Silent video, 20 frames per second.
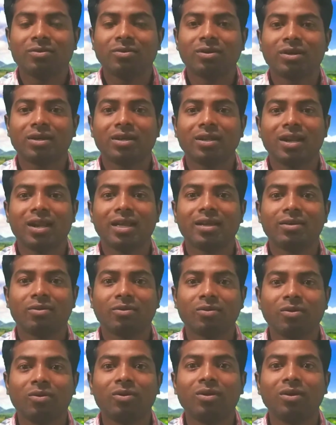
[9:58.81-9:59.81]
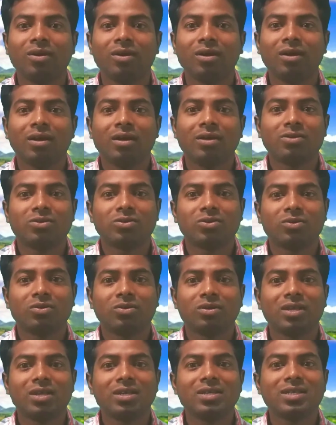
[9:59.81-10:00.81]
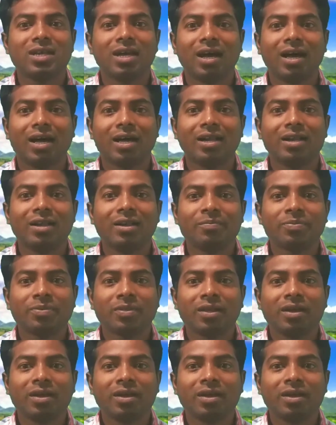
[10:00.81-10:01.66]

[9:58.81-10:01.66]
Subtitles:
okay, like coal. So these are